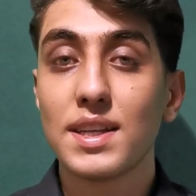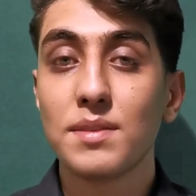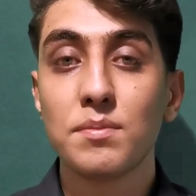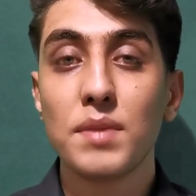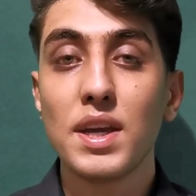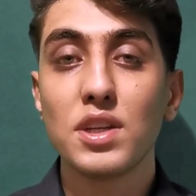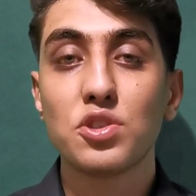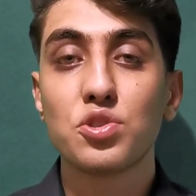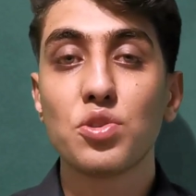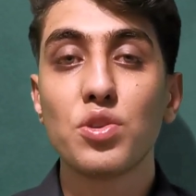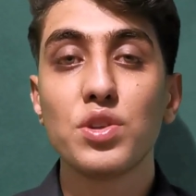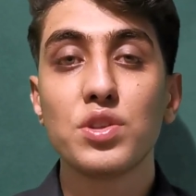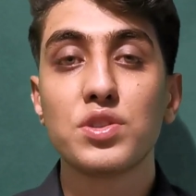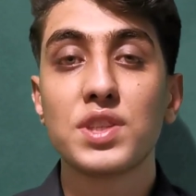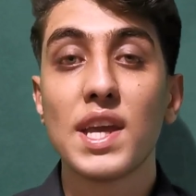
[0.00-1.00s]
and make
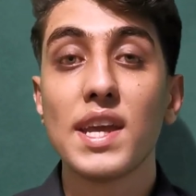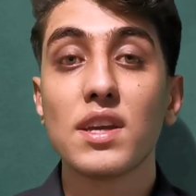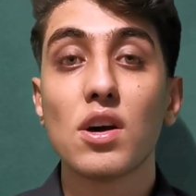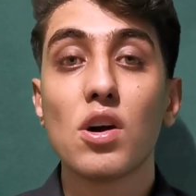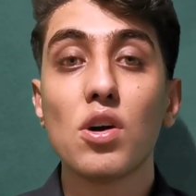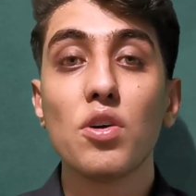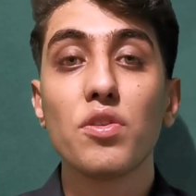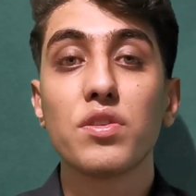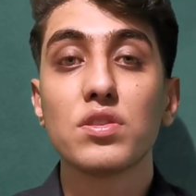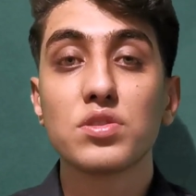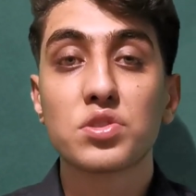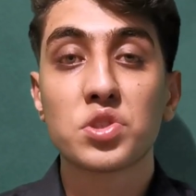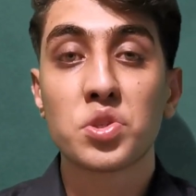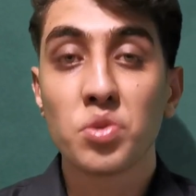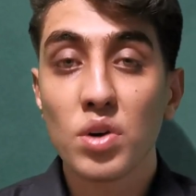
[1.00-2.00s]
sure you take all
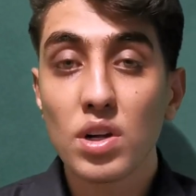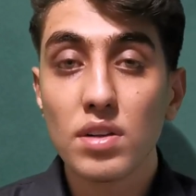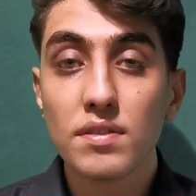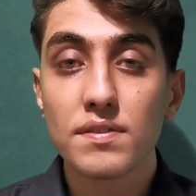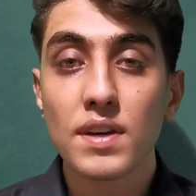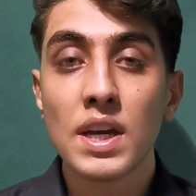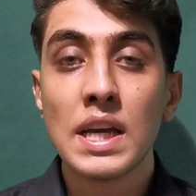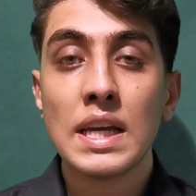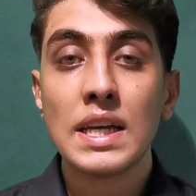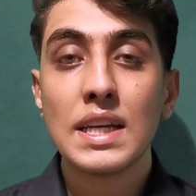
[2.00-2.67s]
those 12